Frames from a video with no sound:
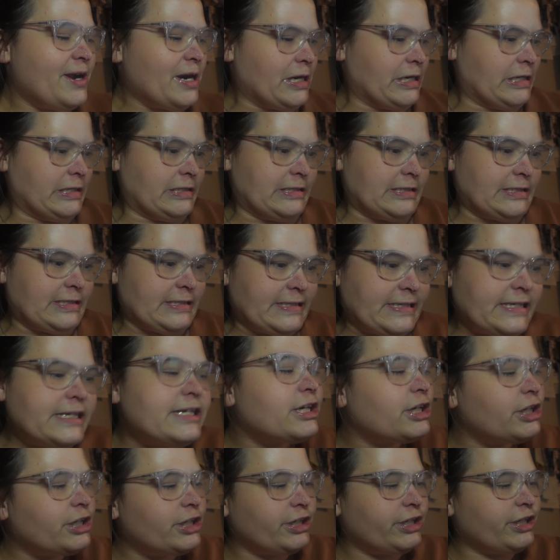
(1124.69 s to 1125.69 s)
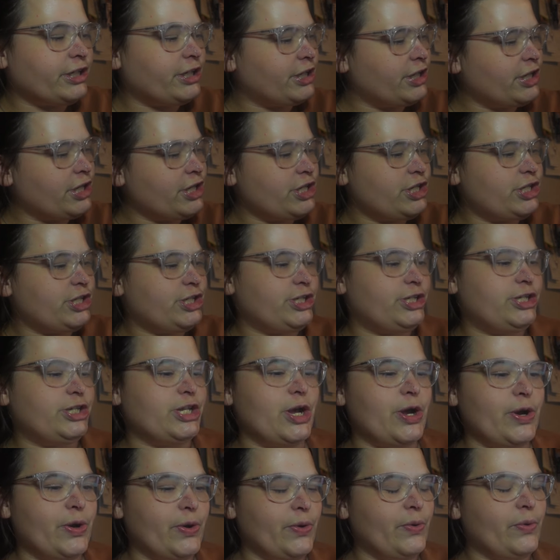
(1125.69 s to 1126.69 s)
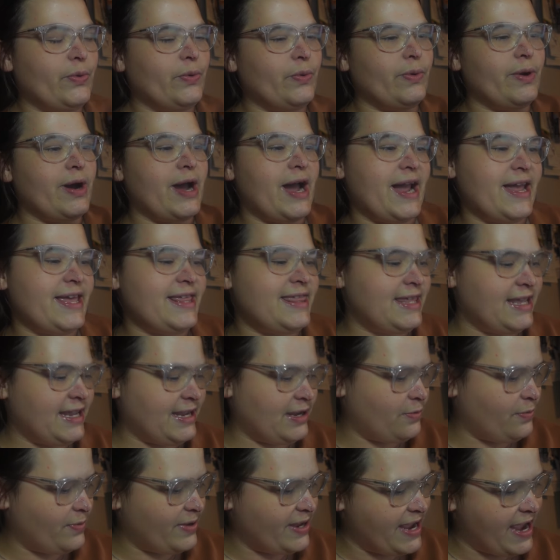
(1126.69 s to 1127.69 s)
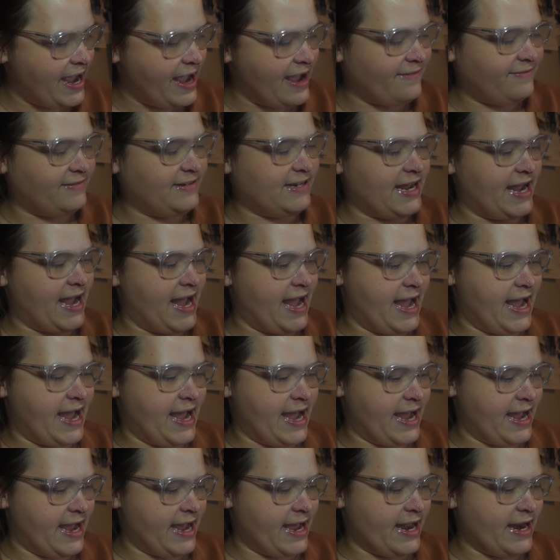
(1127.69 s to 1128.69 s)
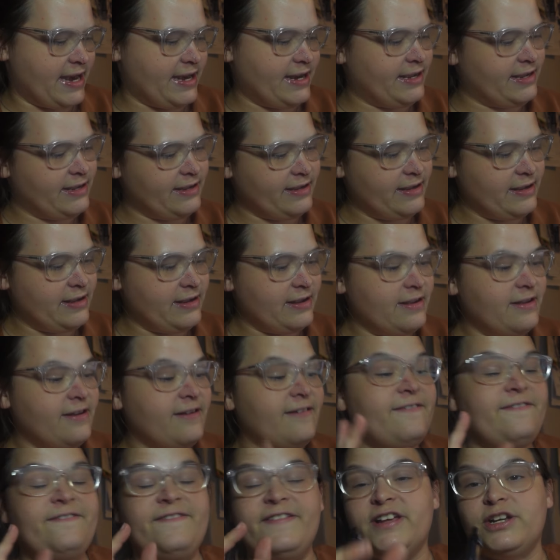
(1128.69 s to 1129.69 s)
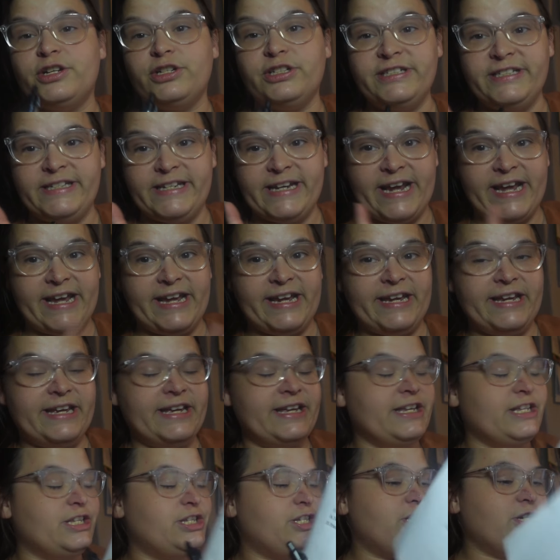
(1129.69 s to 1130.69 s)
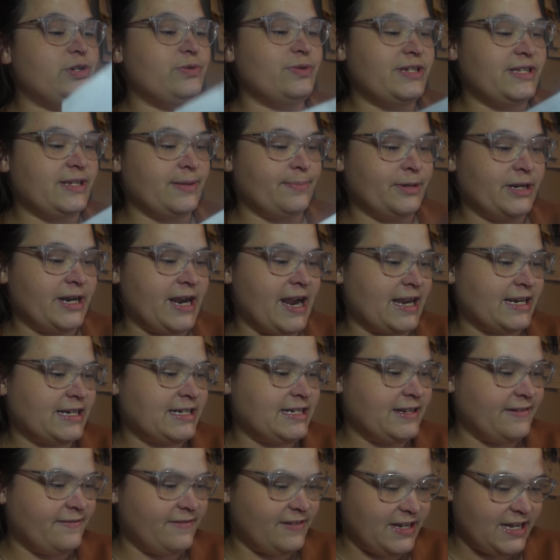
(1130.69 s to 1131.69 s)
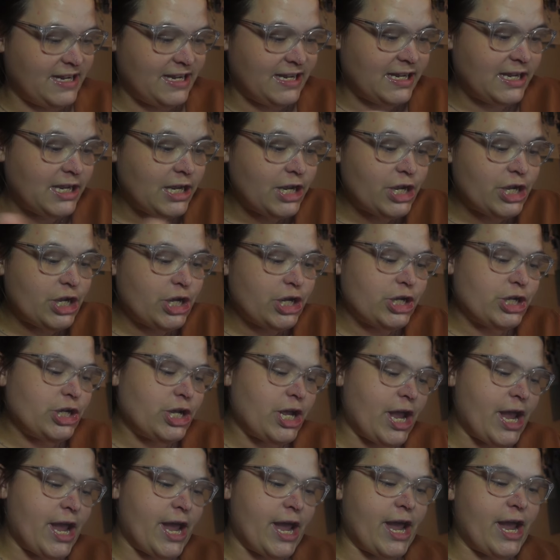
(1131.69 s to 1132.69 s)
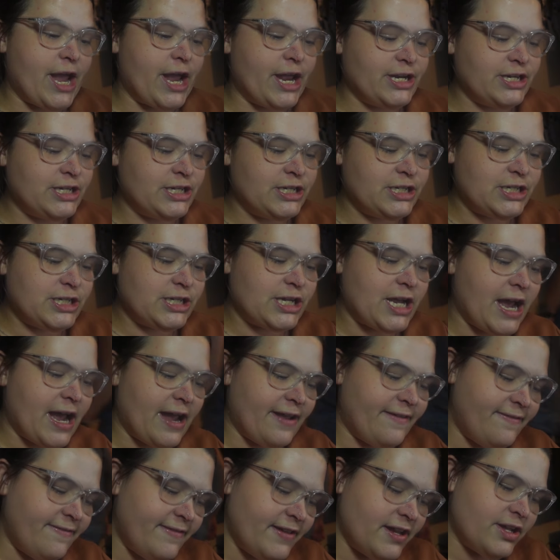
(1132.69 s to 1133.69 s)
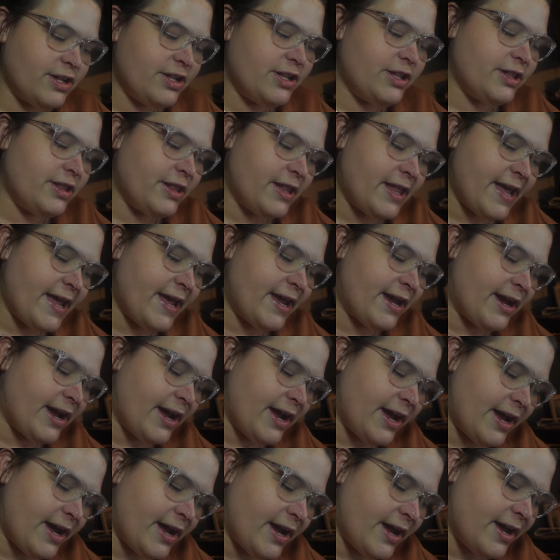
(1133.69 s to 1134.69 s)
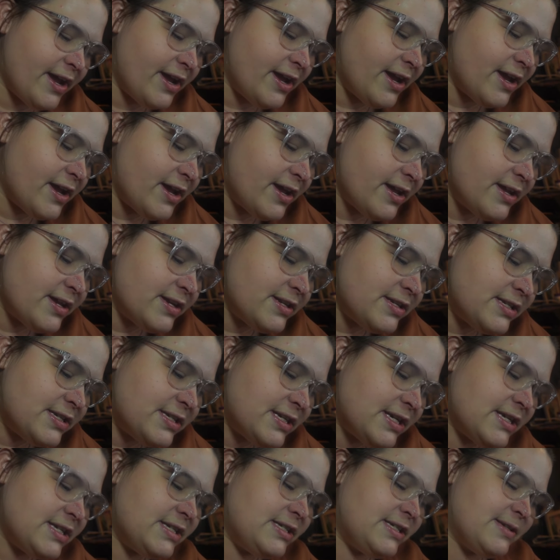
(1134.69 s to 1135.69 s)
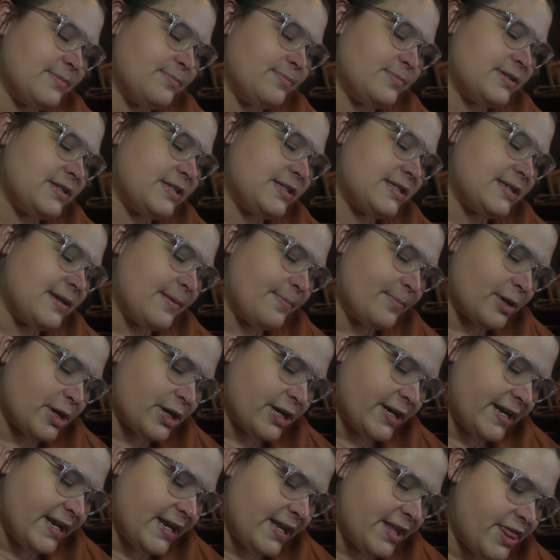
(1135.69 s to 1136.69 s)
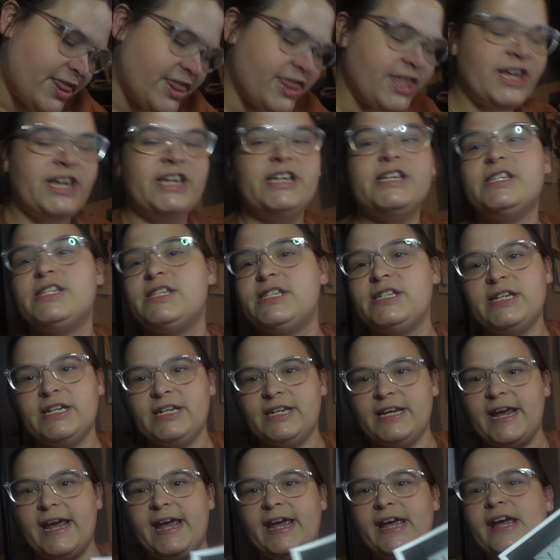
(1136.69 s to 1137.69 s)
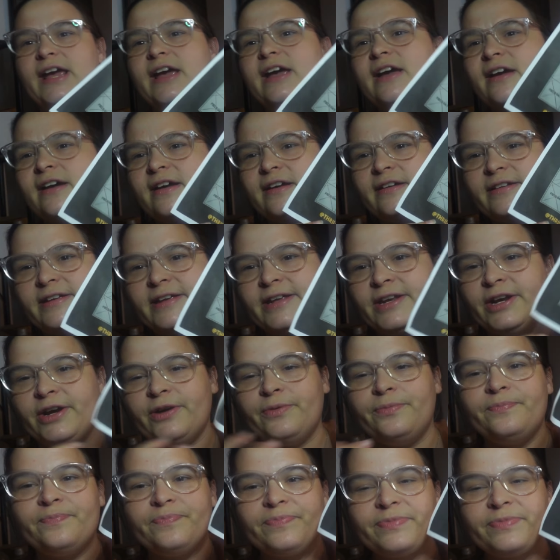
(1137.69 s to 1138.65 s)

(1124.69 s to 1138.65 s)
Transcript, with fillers: earlier. So I think we have to add field day is do a summer activity. And I feel like I did some summery things today. You know,